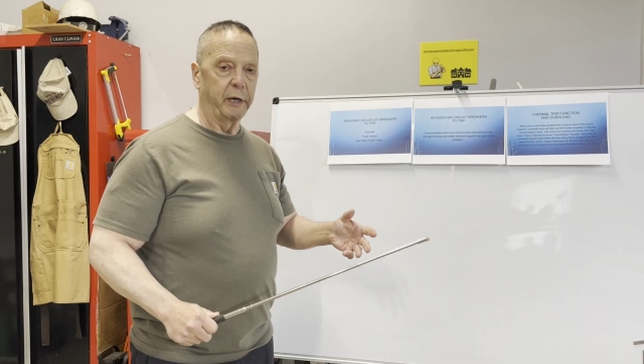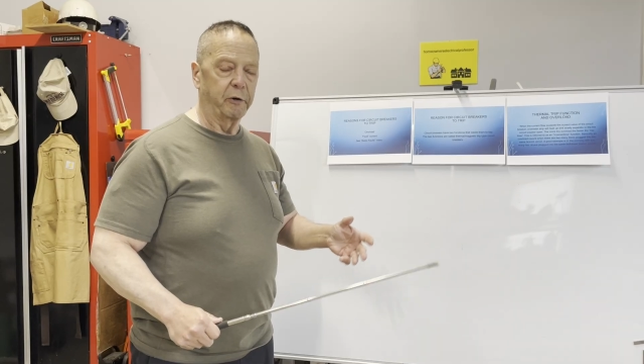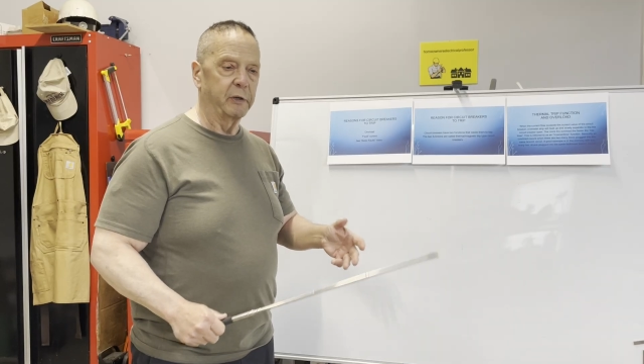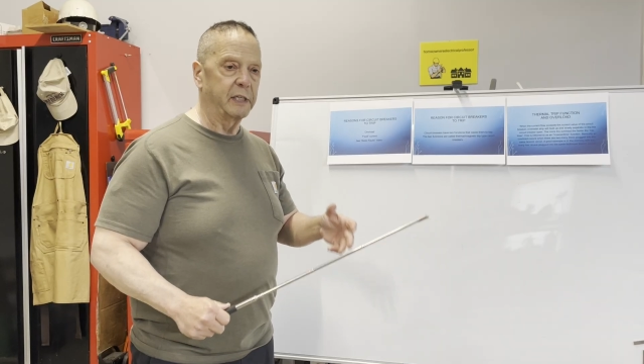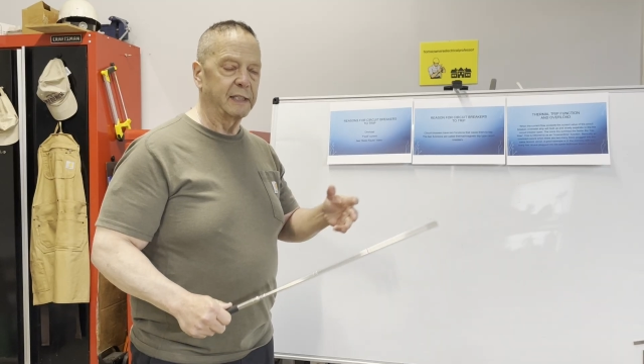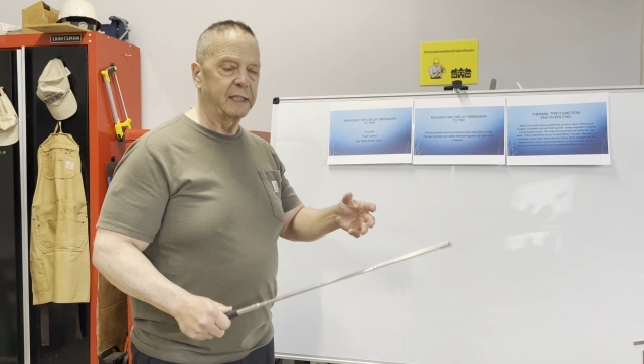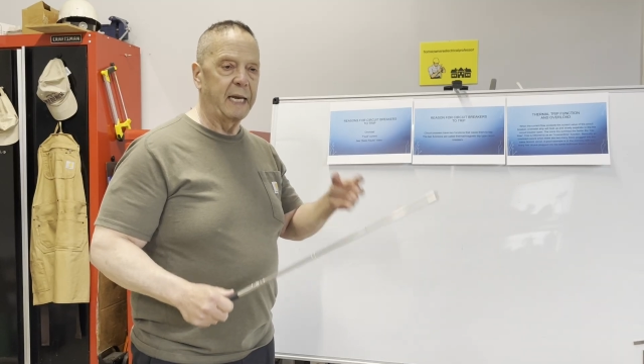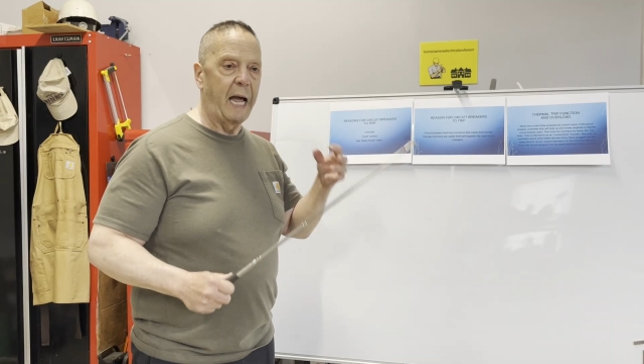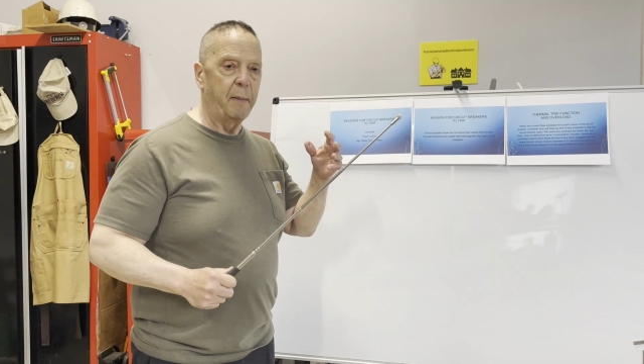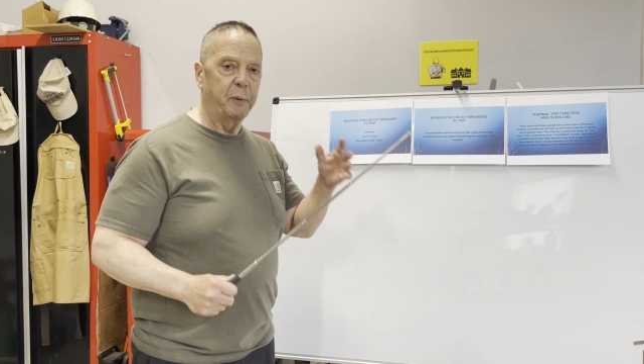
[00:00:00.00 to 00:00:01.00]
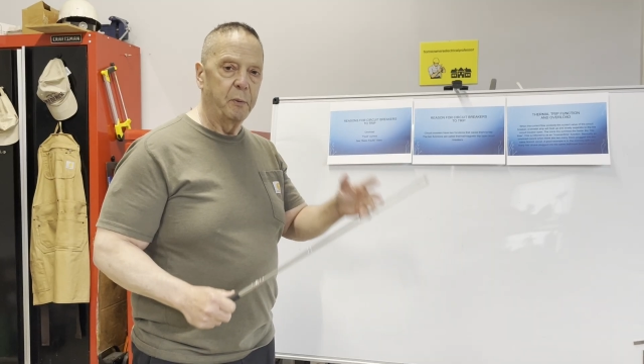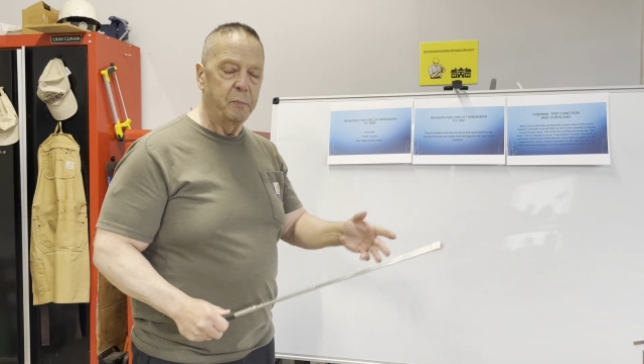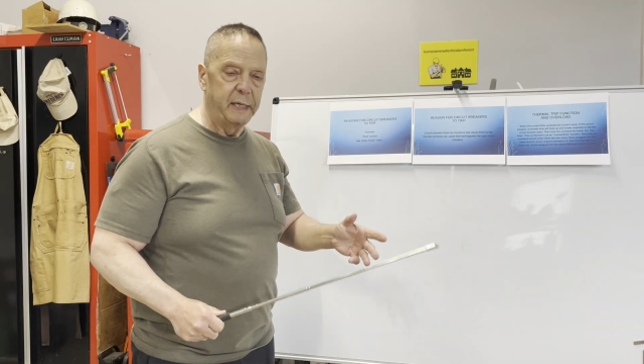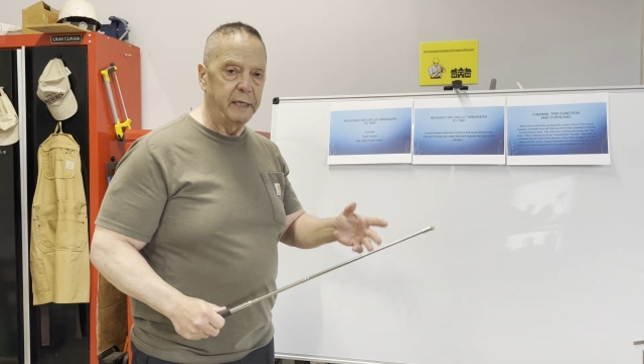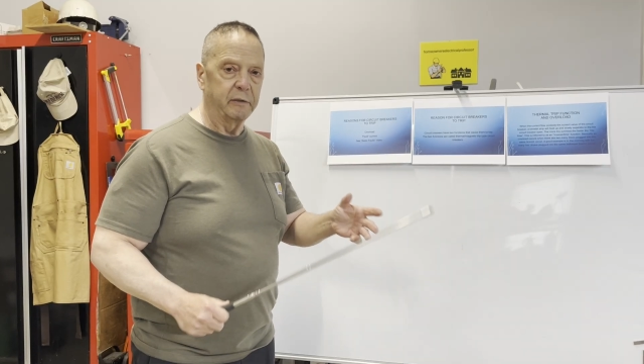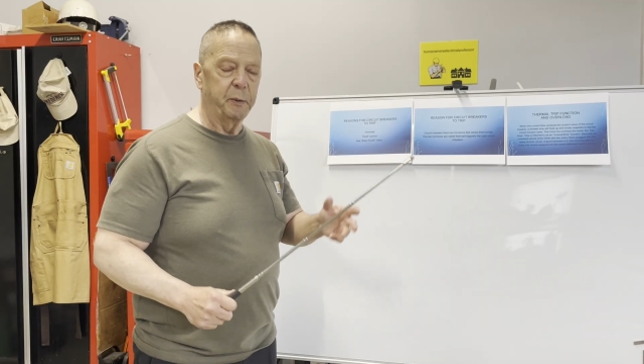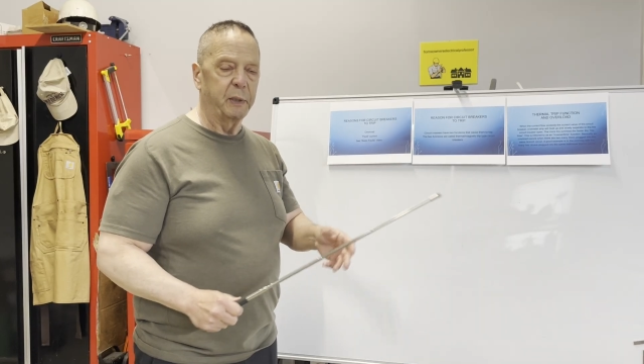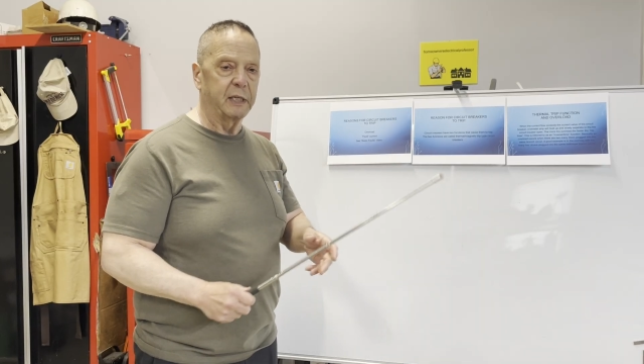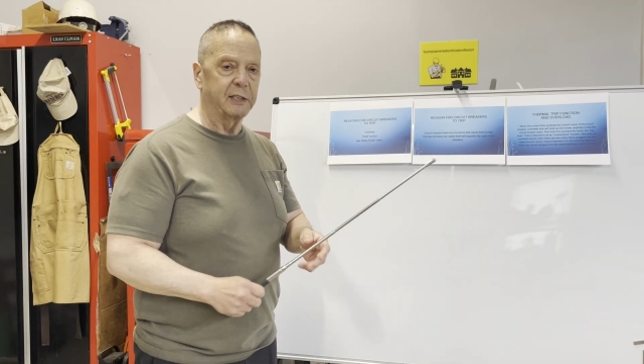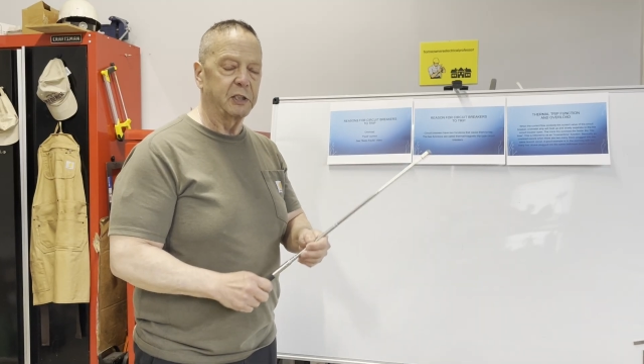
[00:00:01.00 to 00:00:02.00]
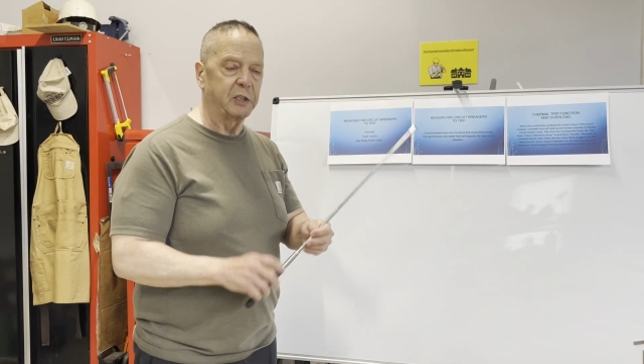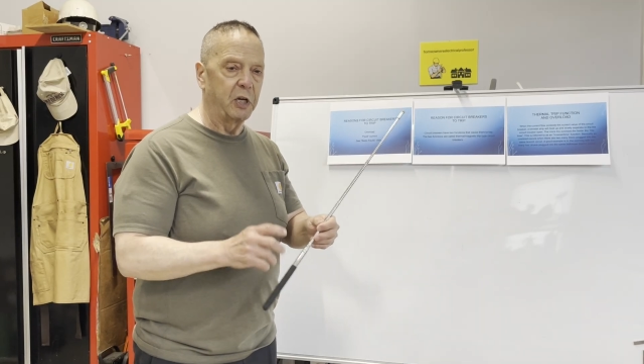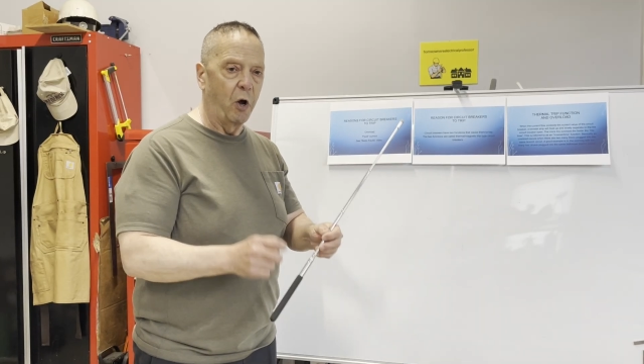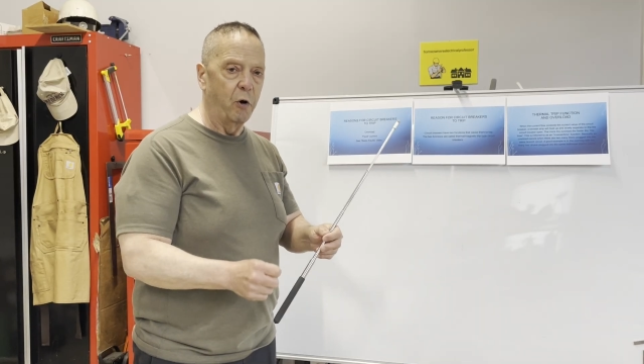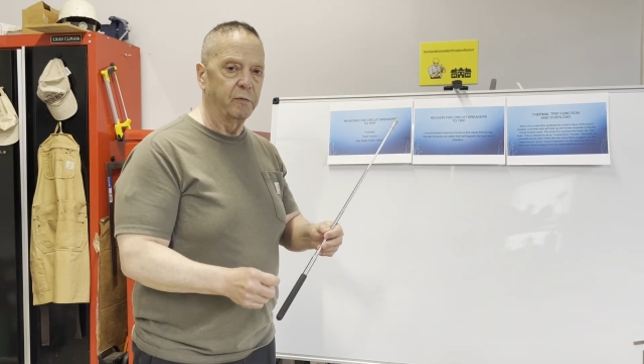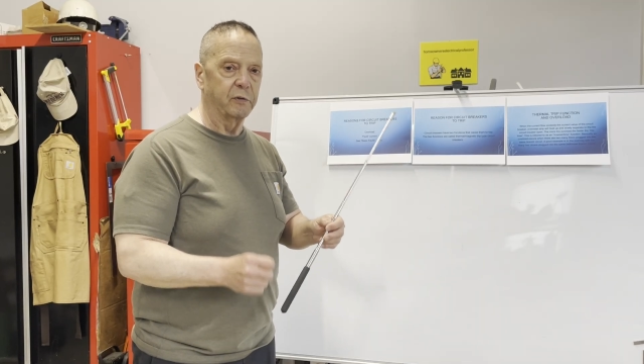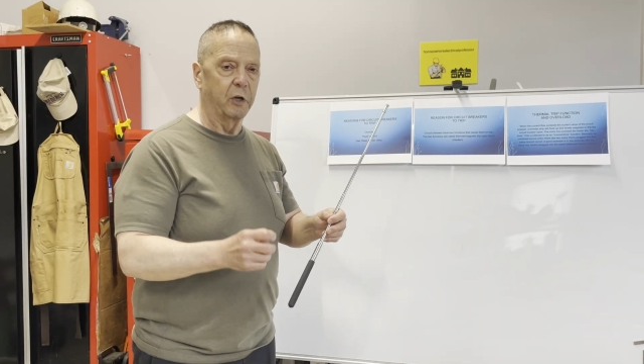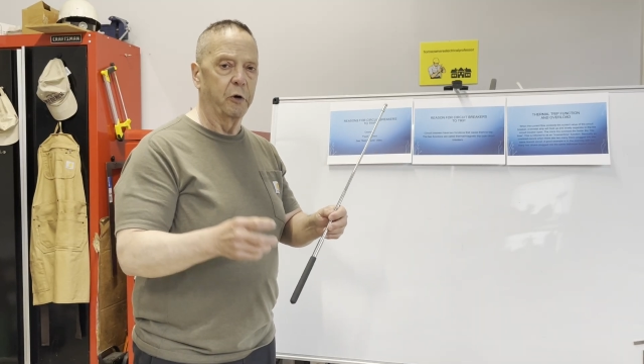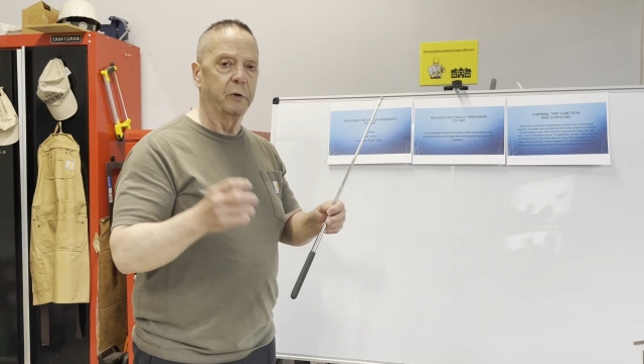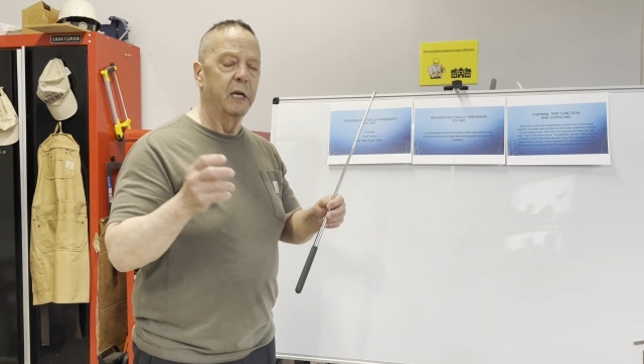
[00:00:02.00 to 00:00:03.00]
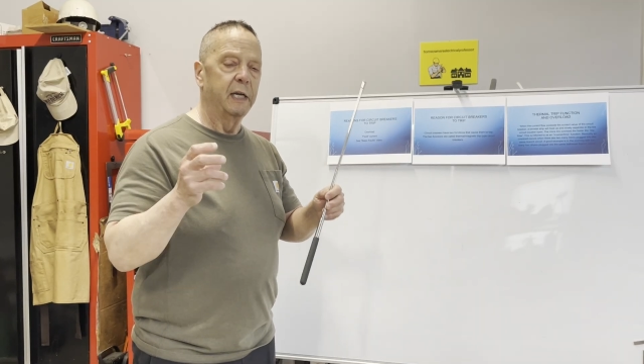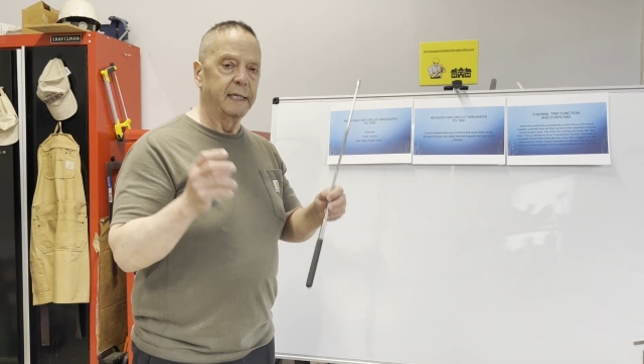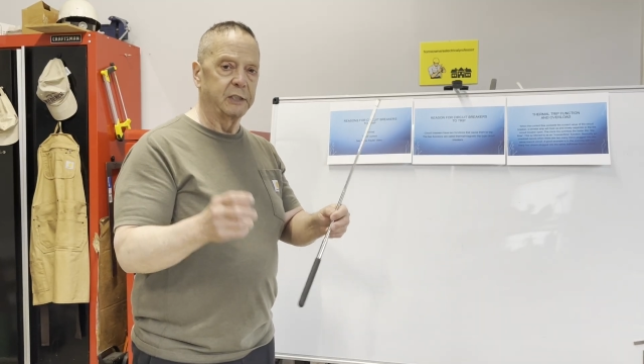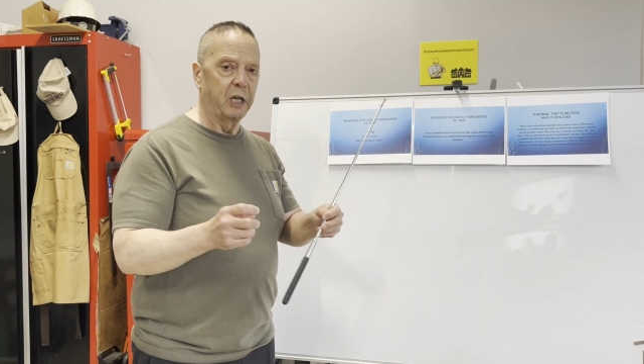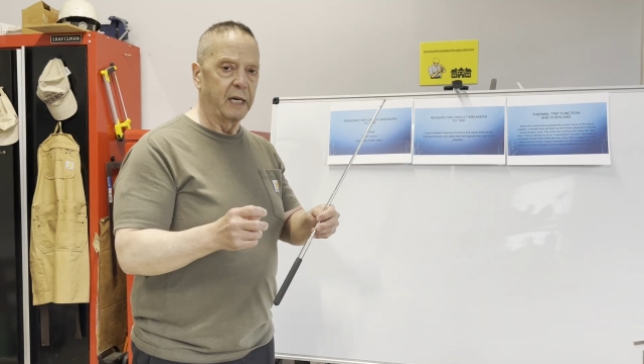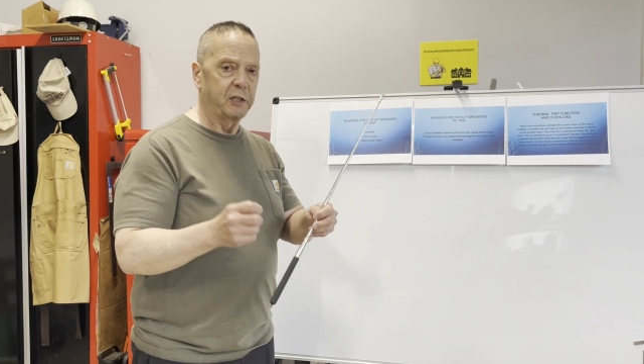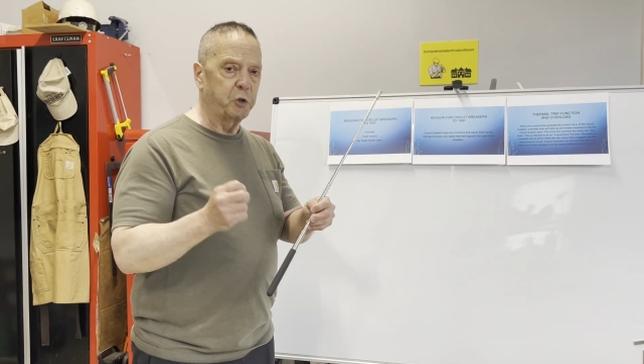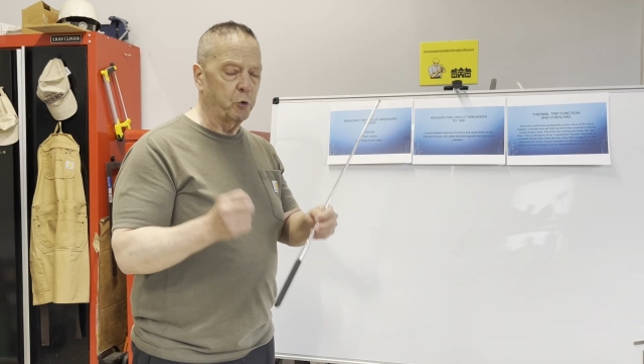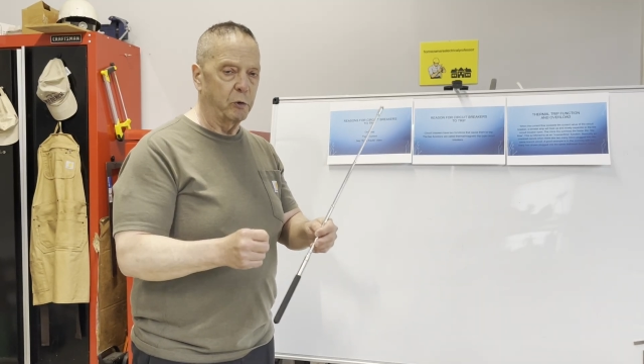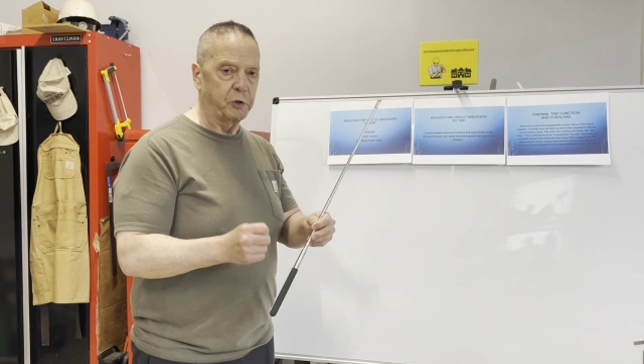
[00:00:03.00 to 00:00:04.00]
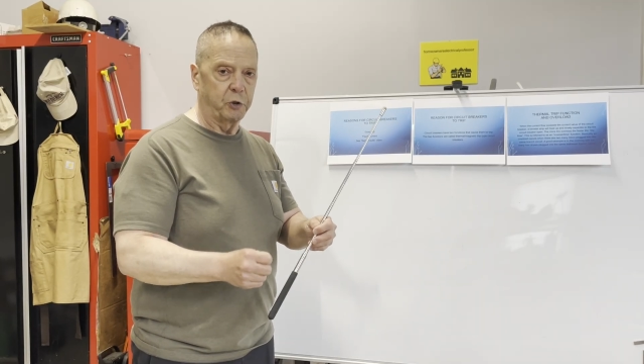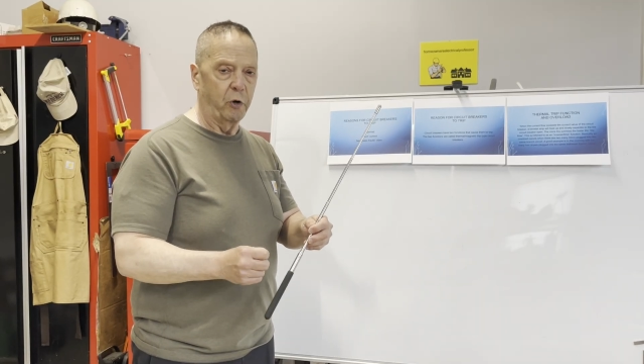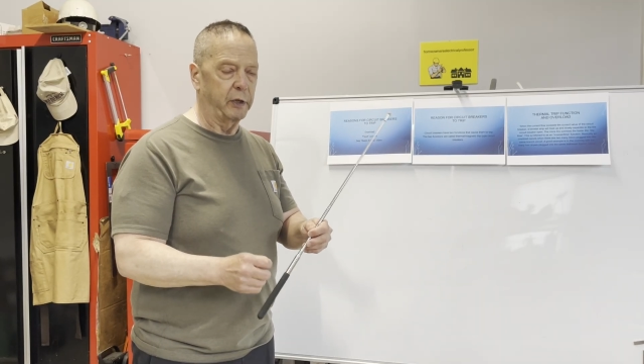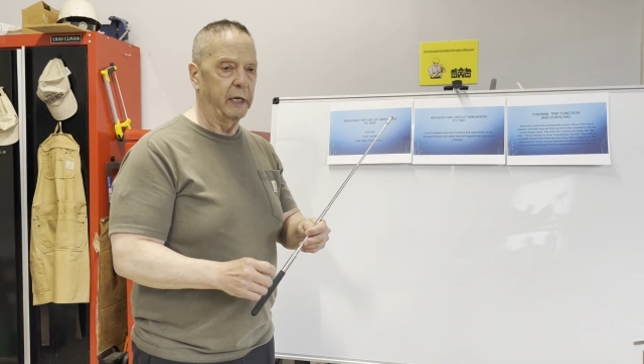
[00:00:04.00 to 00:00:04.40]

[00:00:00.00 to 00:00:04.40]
It doesn't happen immediately because it's an overload. It's not a short circuit.